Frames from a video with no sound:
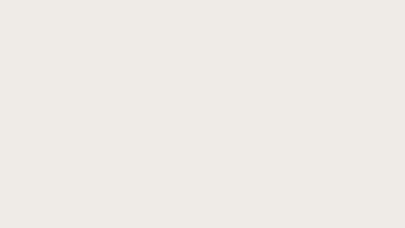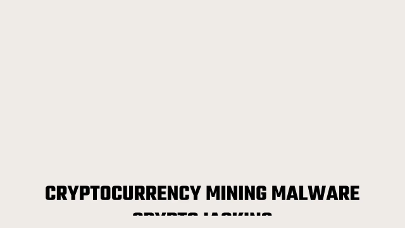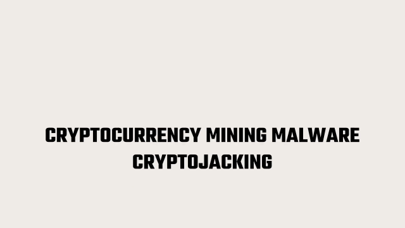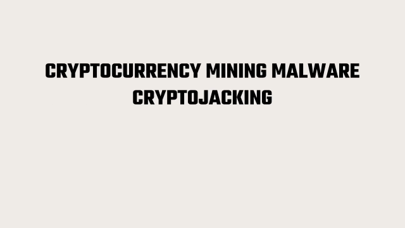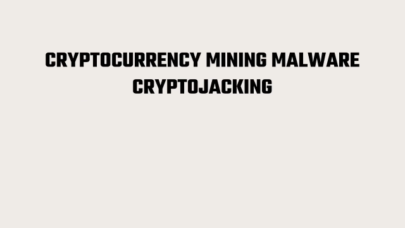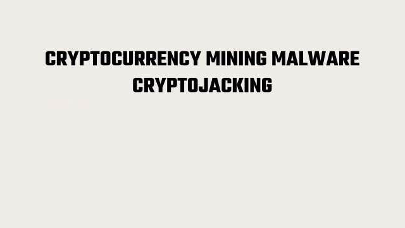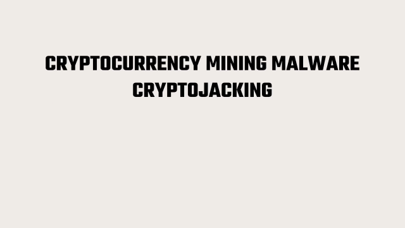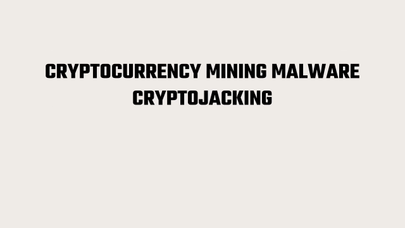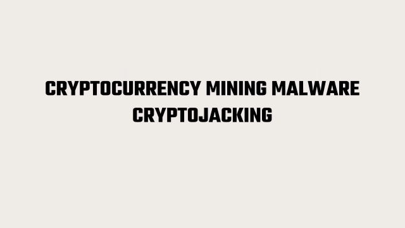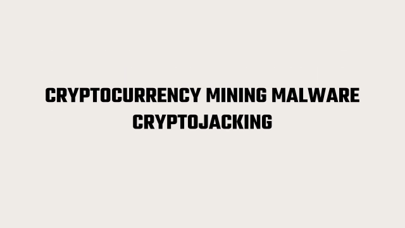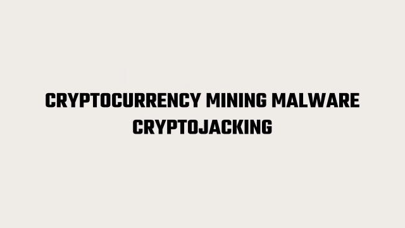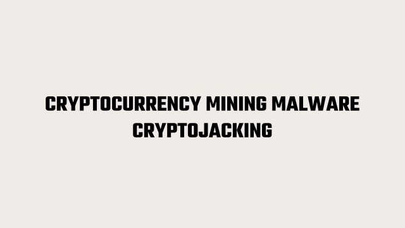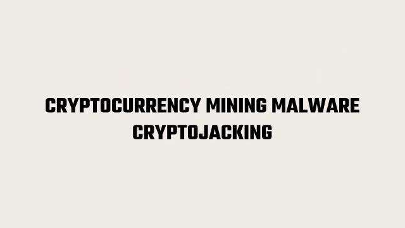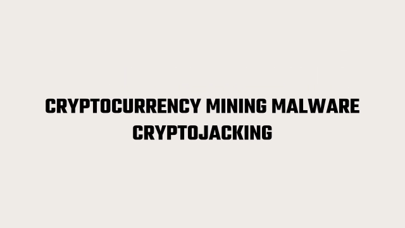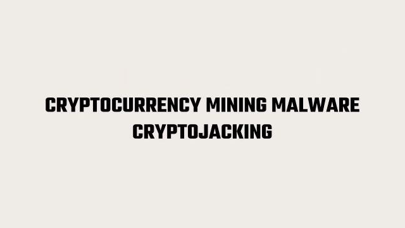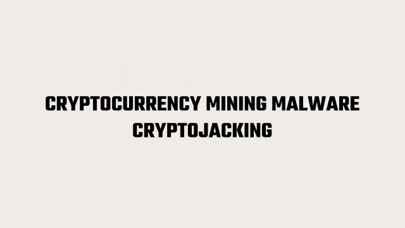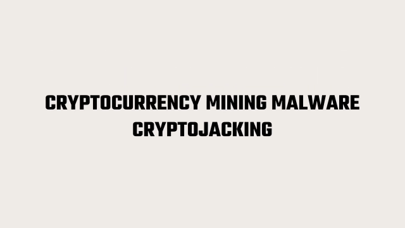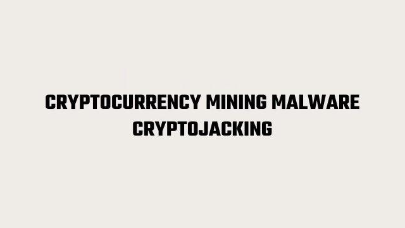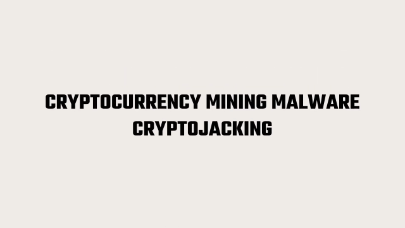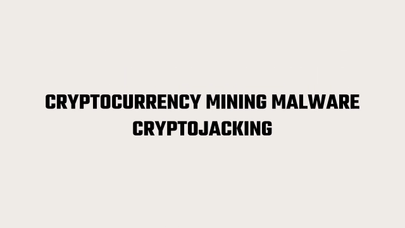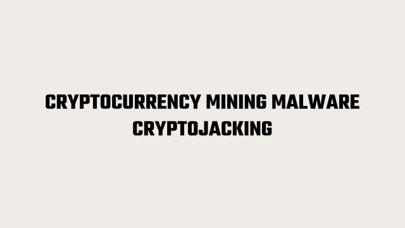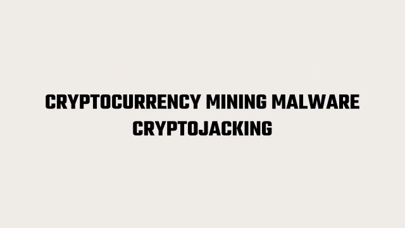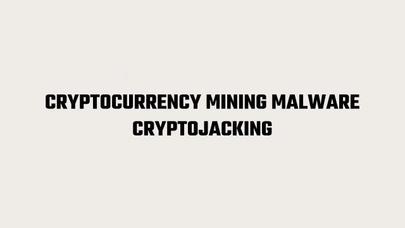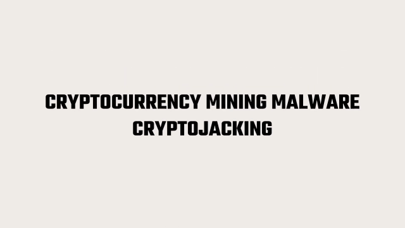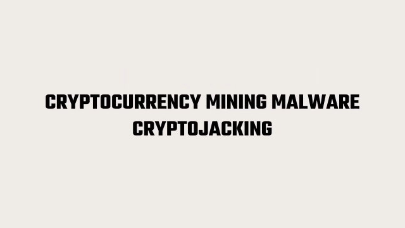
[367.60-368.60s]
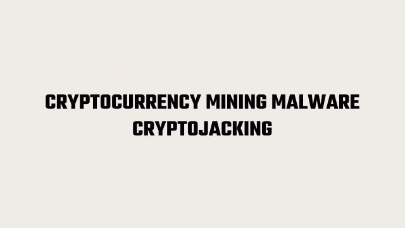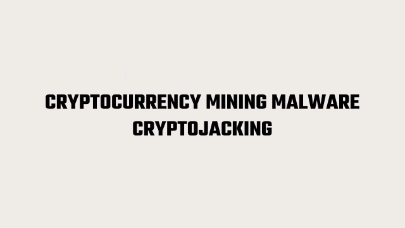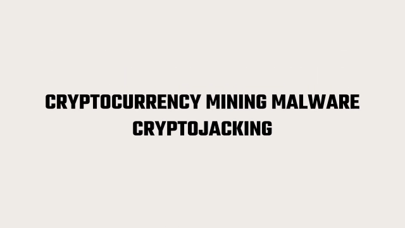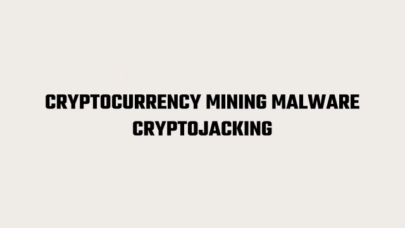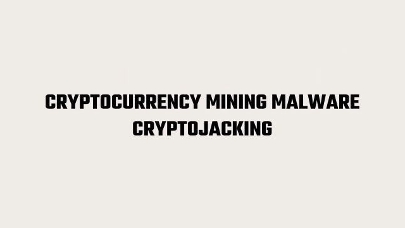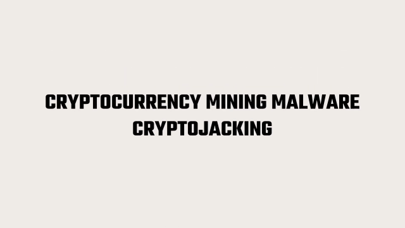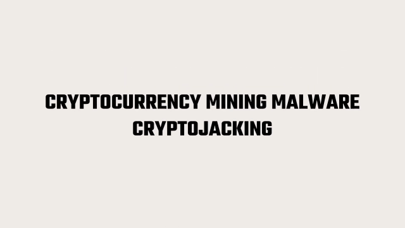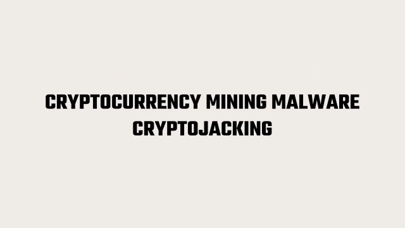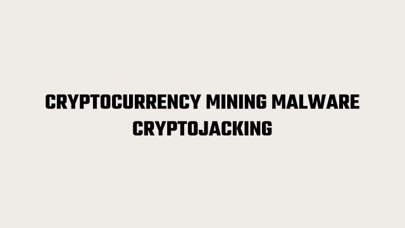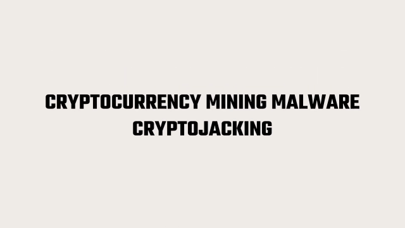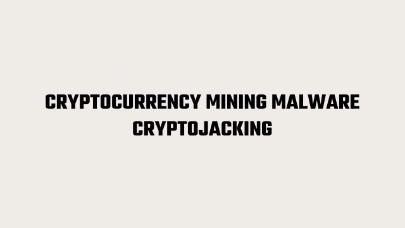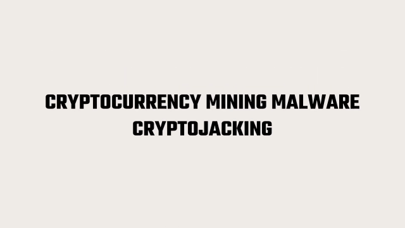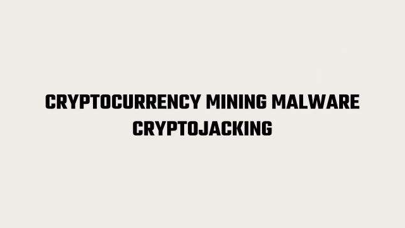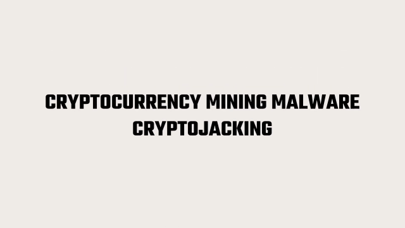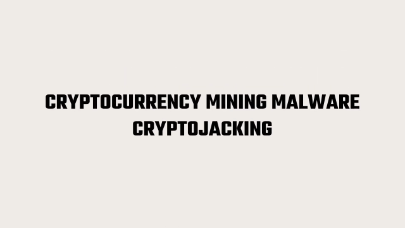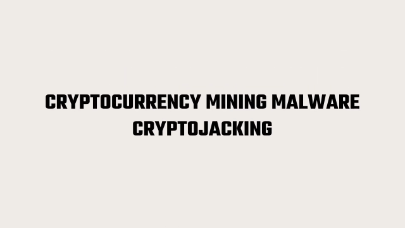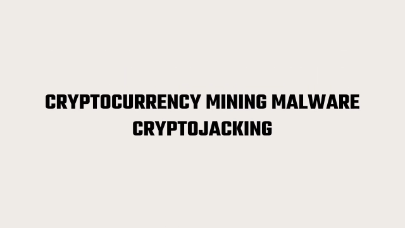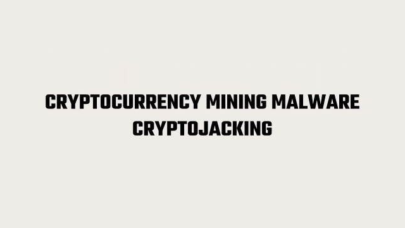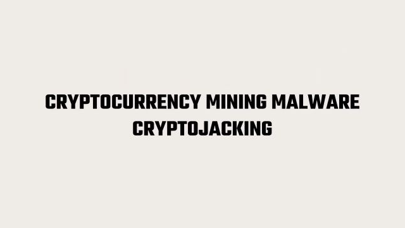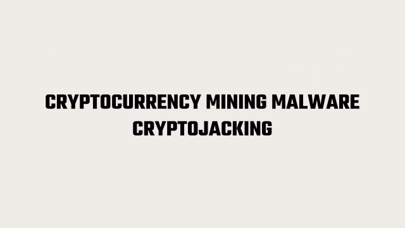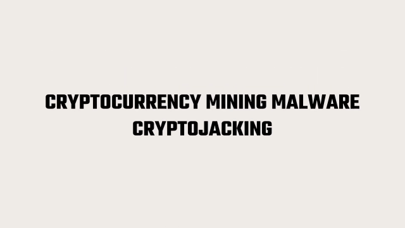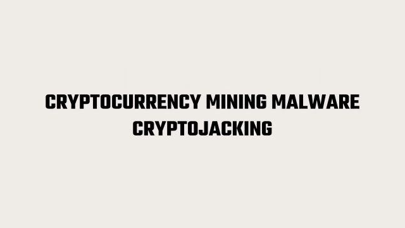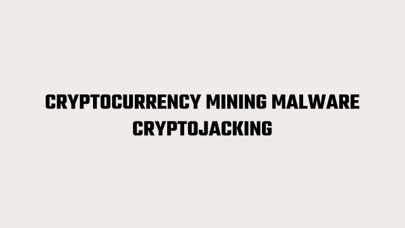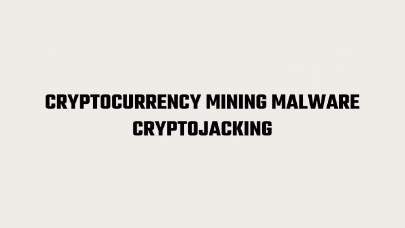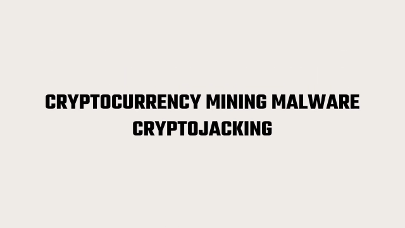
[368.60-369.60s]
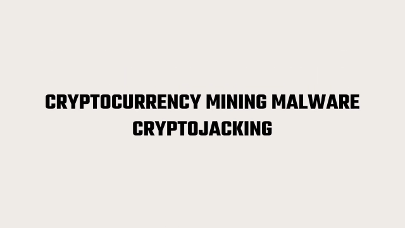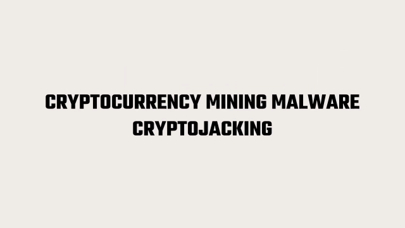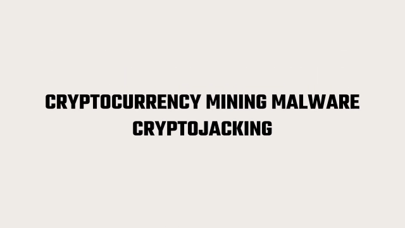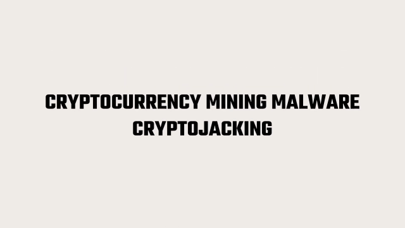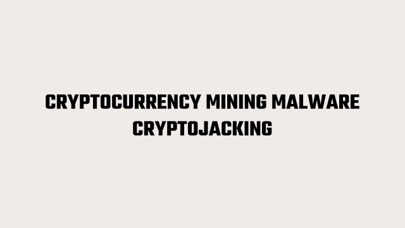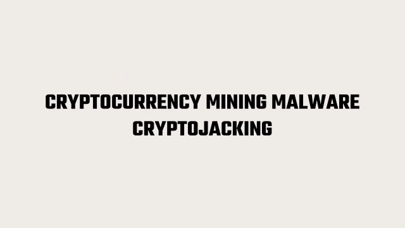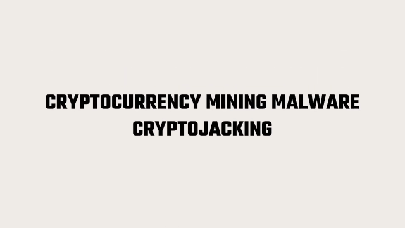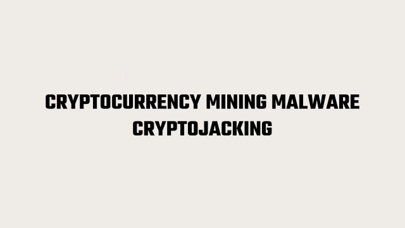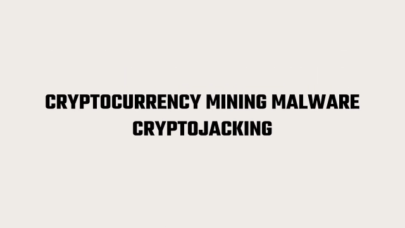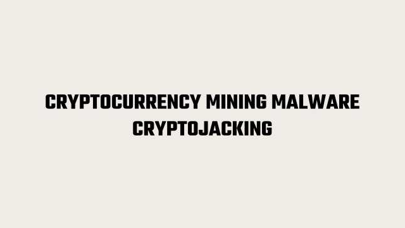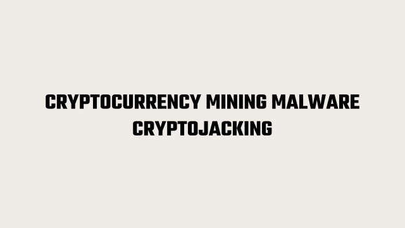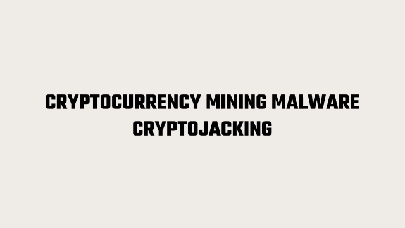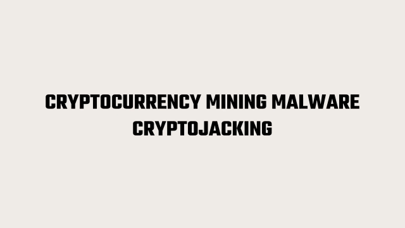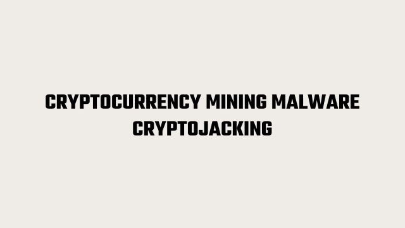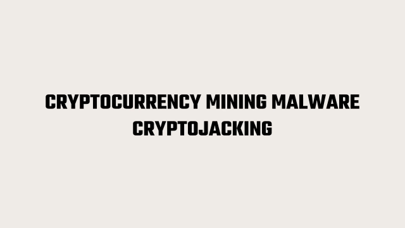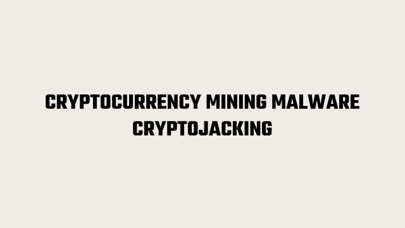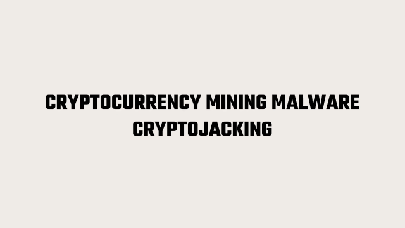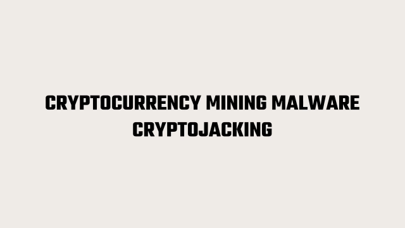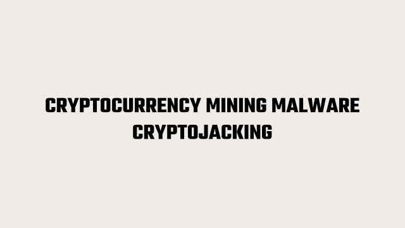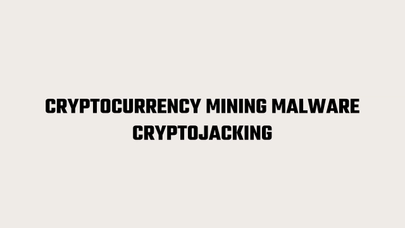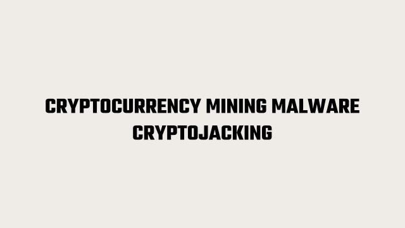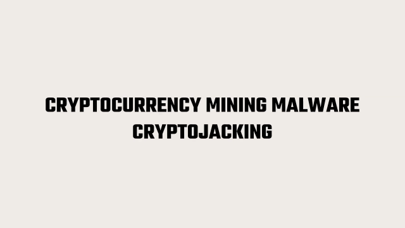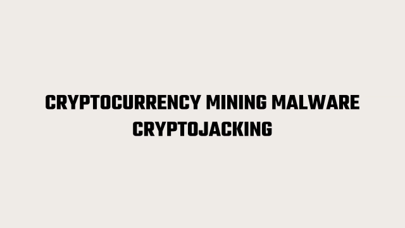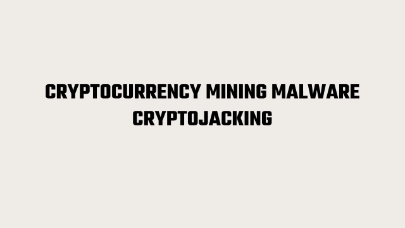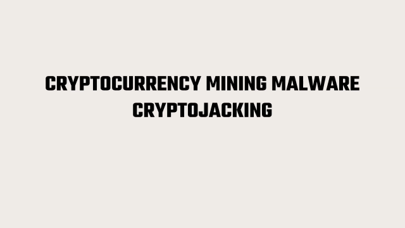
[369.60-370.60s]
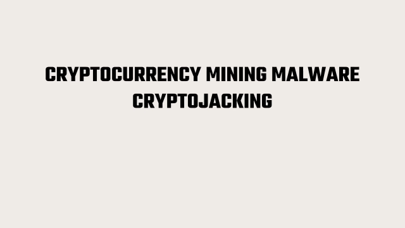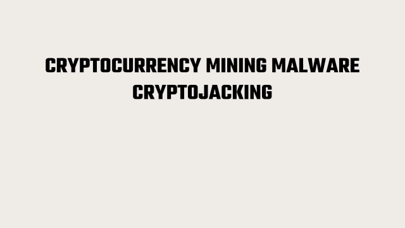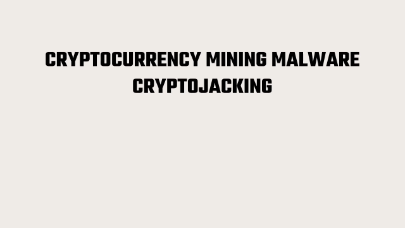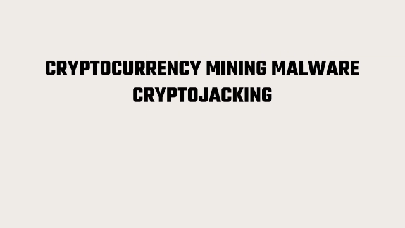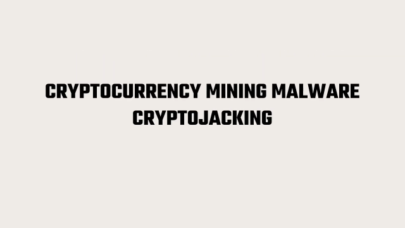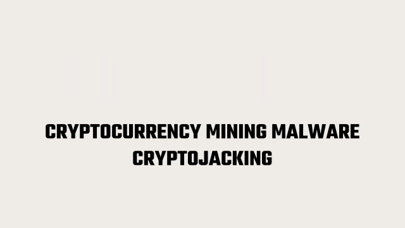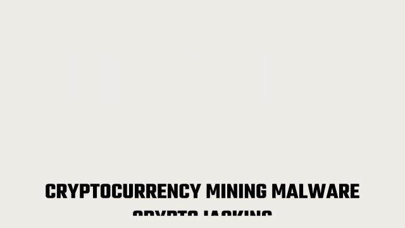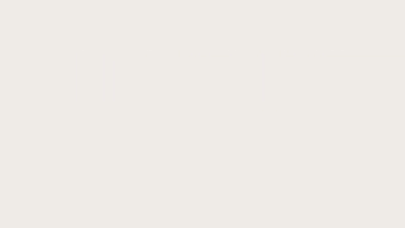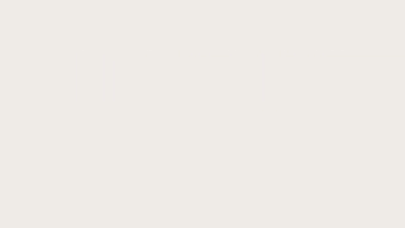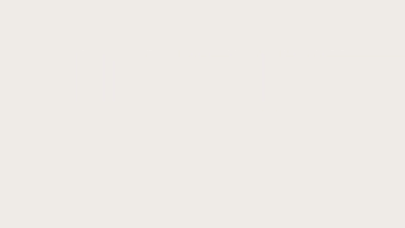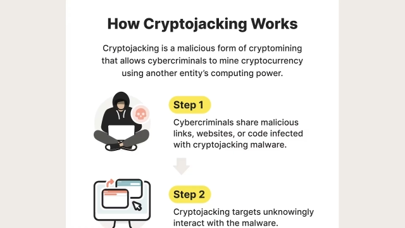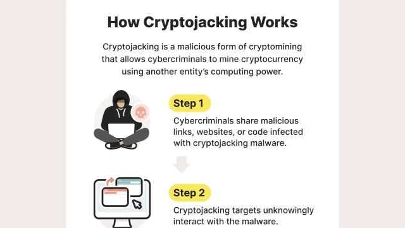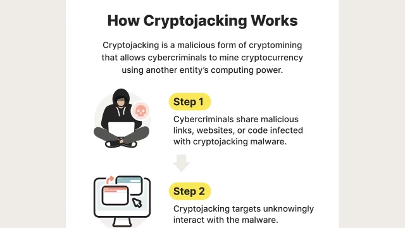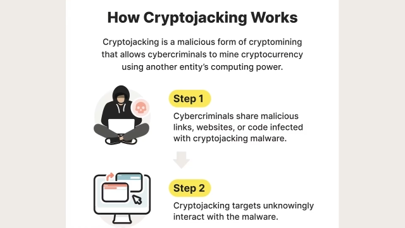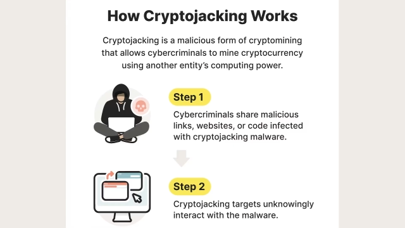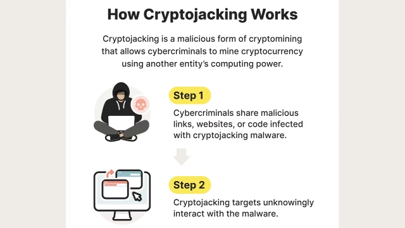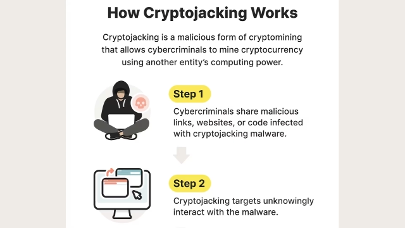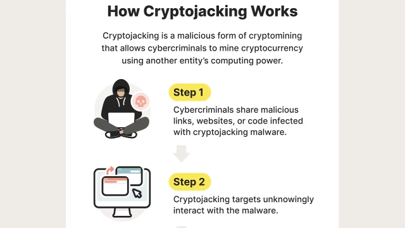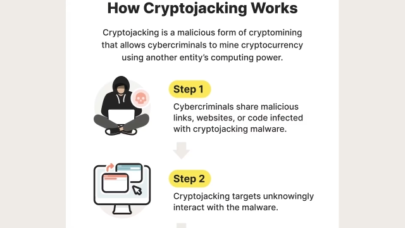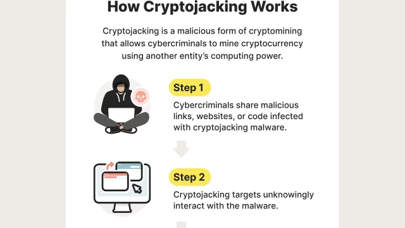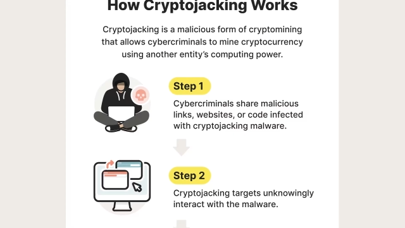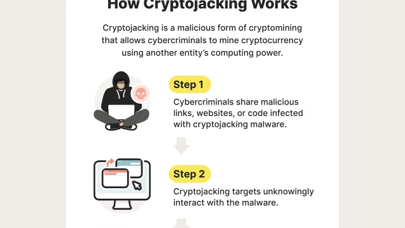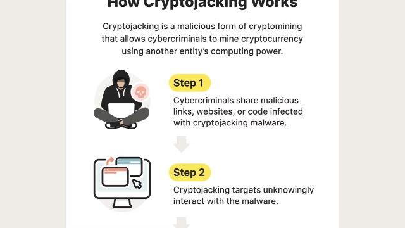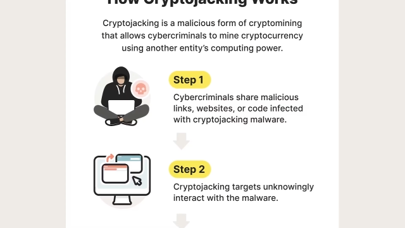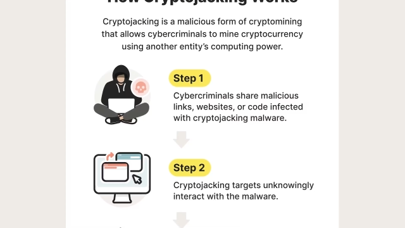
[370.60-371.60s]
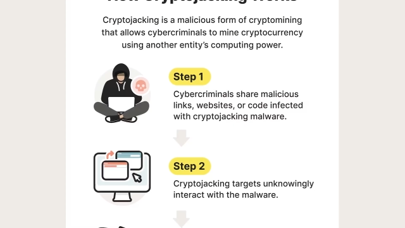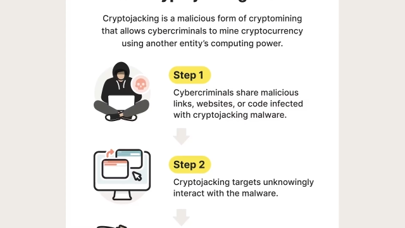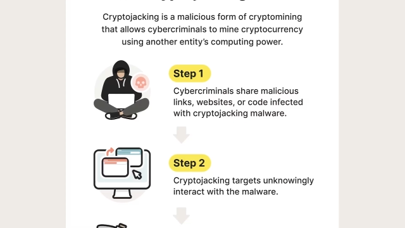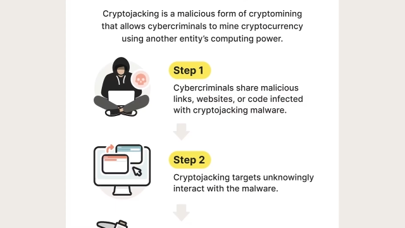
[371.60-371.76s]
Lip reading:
[unreadable: no face in view]